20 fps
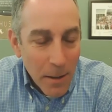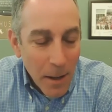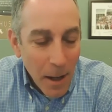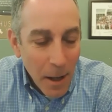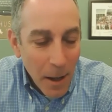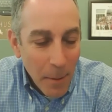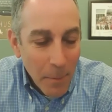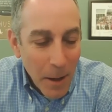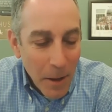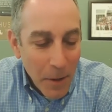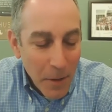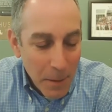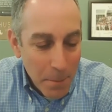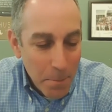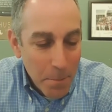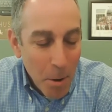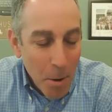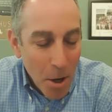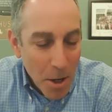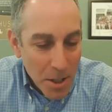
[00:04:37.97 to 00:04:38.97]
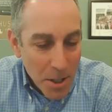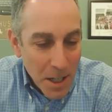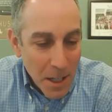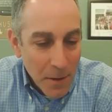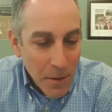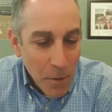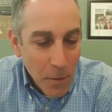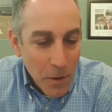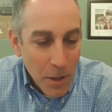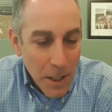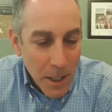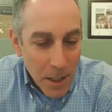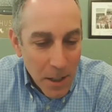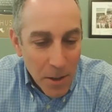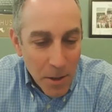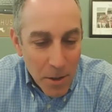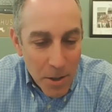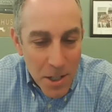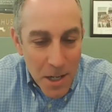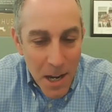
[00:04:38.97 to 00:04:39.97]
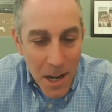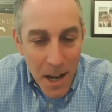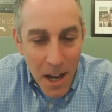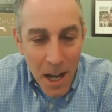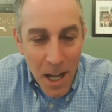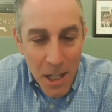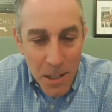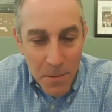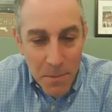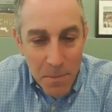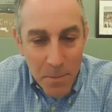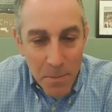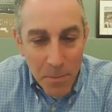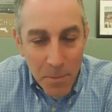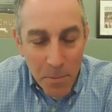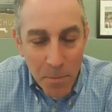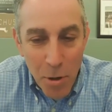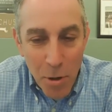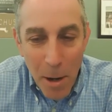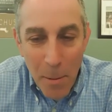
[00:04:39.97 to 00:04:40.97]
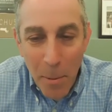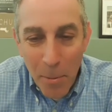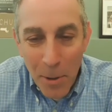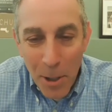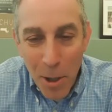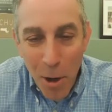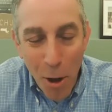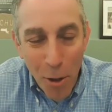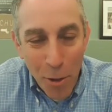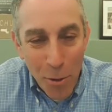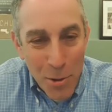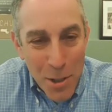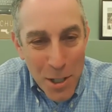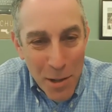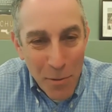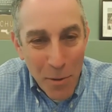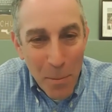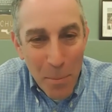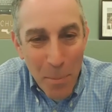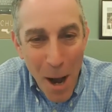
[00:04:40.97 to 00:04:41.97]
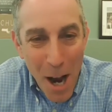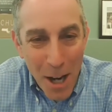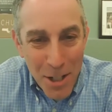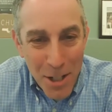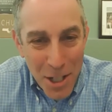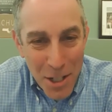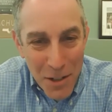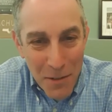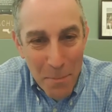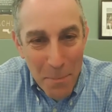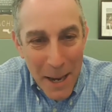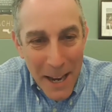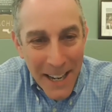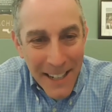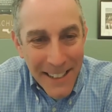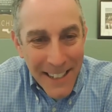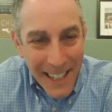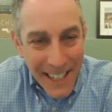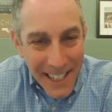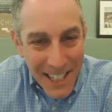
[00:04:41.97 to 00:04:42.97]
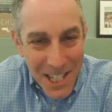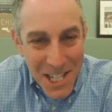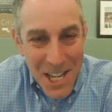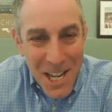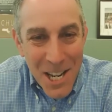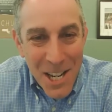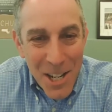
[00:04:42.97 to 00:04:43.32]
Um, I think Boston over the years has probably gone through several boxes of band-aids